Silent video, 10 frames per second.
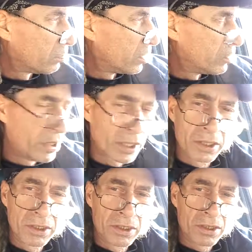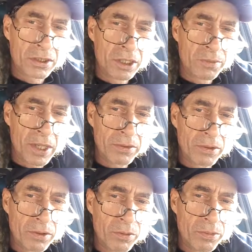Maybe I could snip out
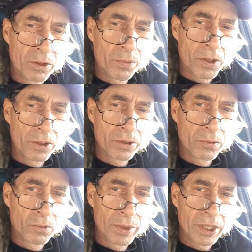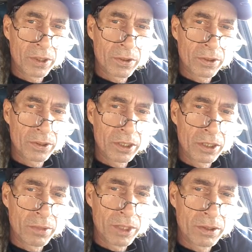the little middle parts and we'll make it
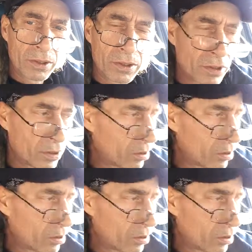13 minutes.